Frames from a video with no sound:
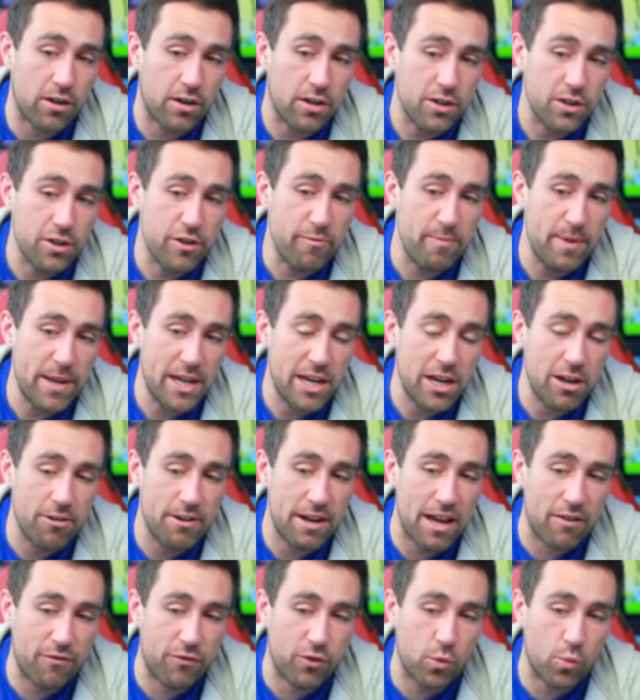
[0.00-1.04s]
You've been here
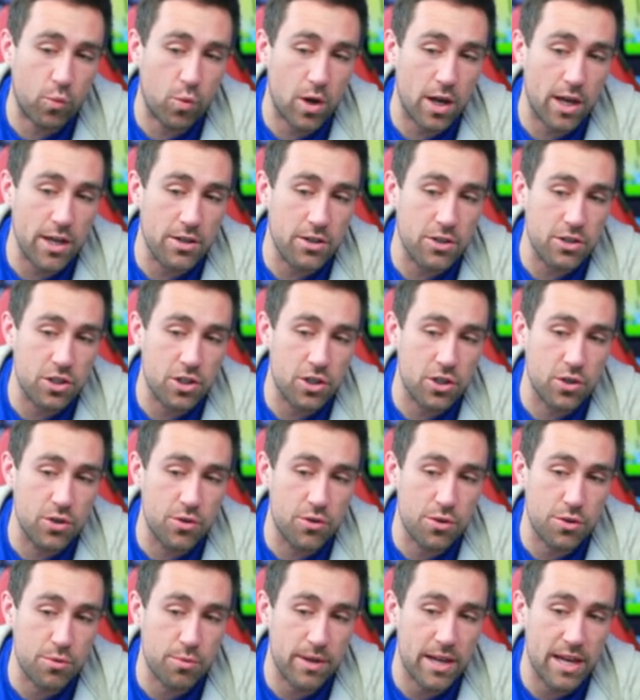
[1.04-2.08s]
now for 1, 2,
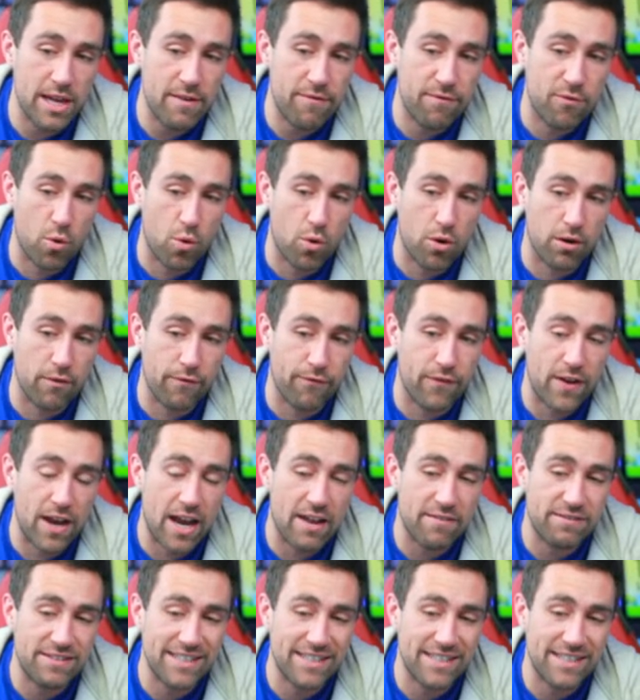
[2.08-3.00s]
3, 4, 5,